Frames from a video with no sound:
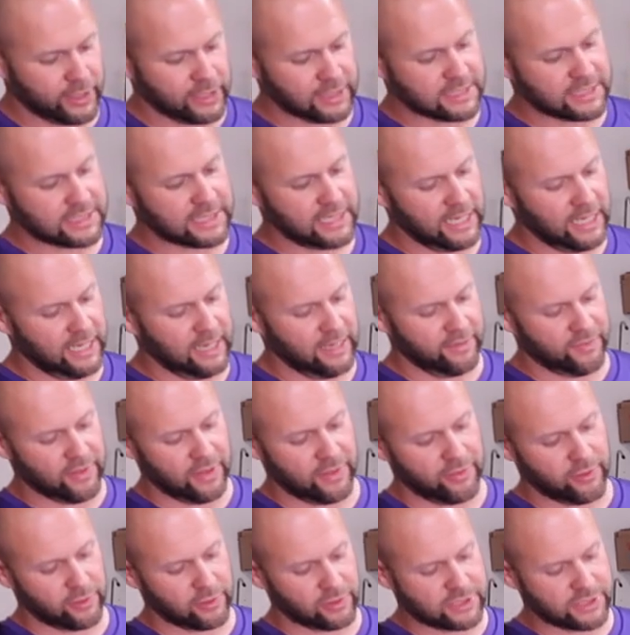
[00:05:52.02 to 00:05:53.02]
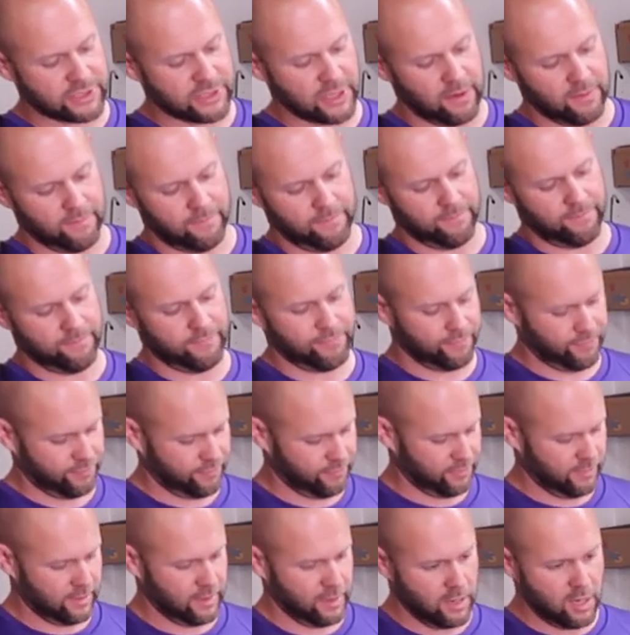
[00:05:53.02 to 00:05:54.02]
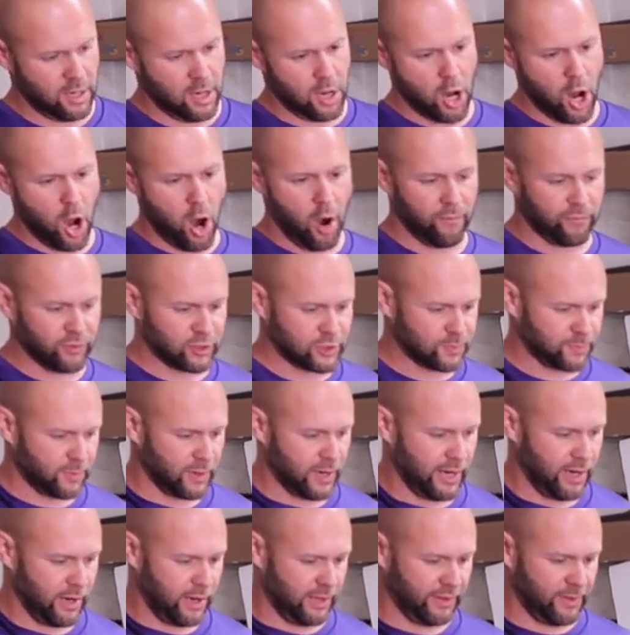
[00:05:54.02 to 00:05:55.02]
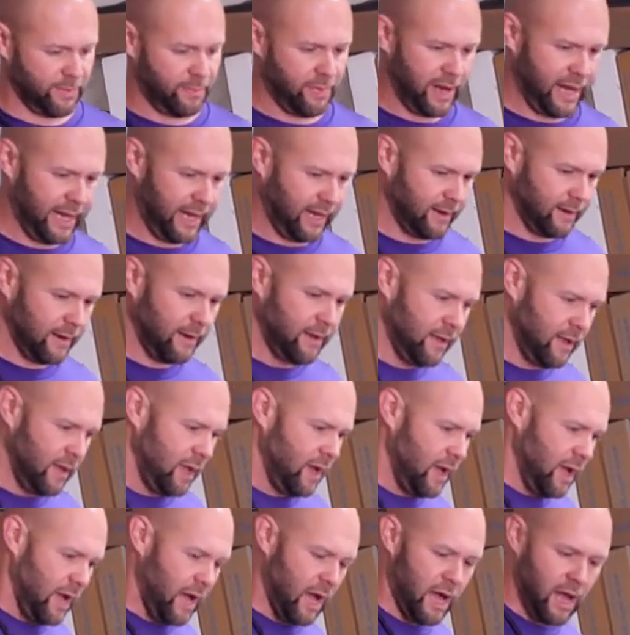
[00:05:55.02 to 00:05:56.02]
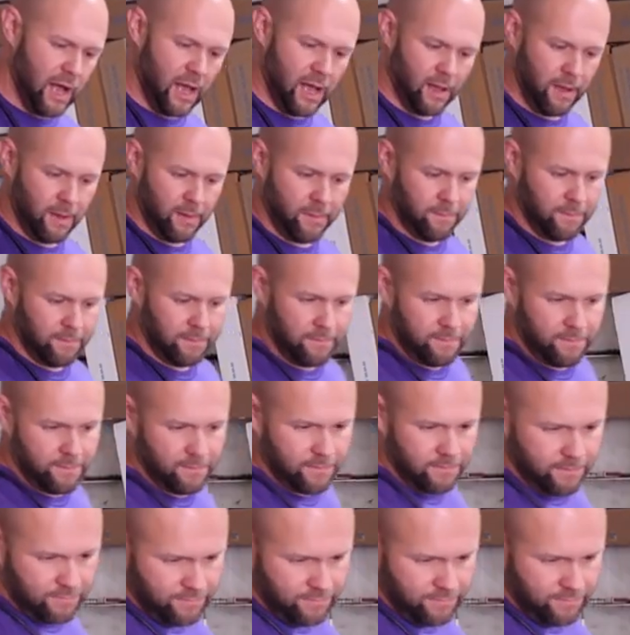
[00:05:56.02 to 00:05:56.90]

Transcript: you can see that there's some overspray on the paint. Um,